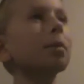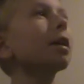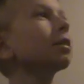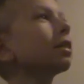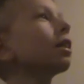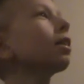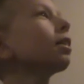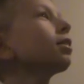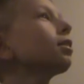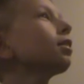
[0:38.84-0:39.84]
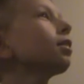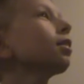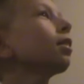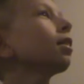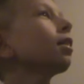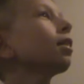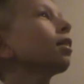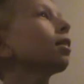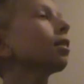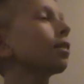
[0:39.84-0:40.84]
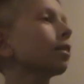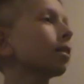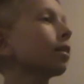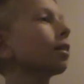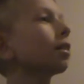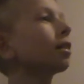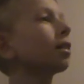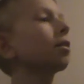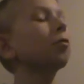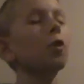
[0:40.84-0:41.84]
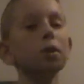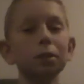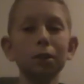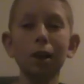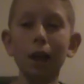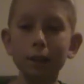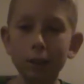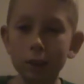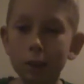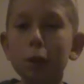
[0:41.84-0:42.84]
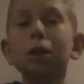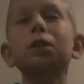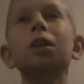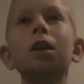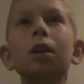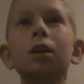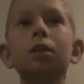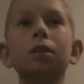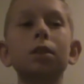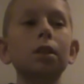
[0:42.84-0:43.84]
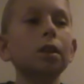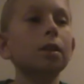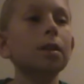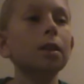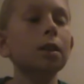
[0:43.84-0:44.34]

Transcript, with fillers: of that series? This is the, the Forza Horizon series. The